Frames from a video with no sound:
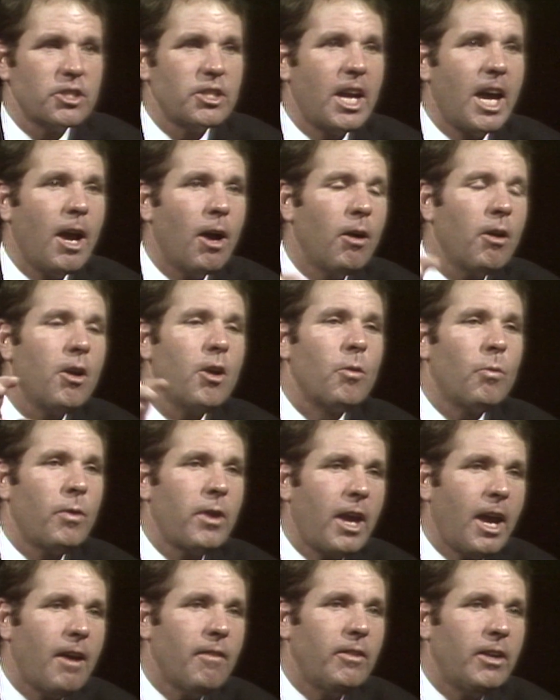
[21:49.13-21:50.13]
now
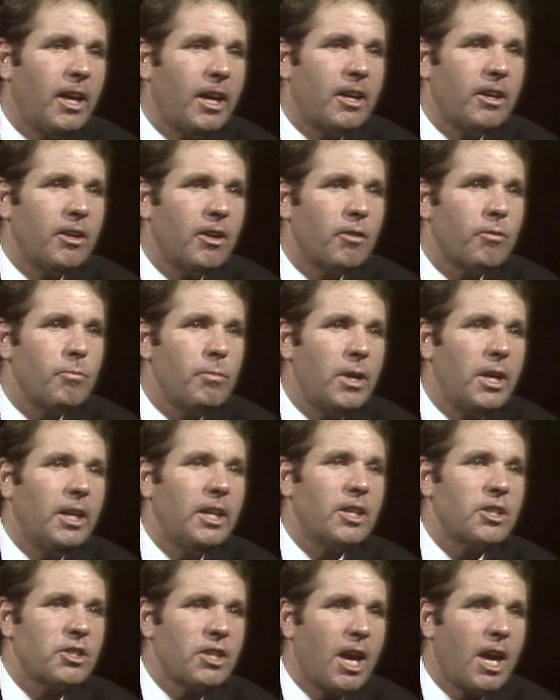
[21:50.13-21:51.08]
we haven't had enough meetings.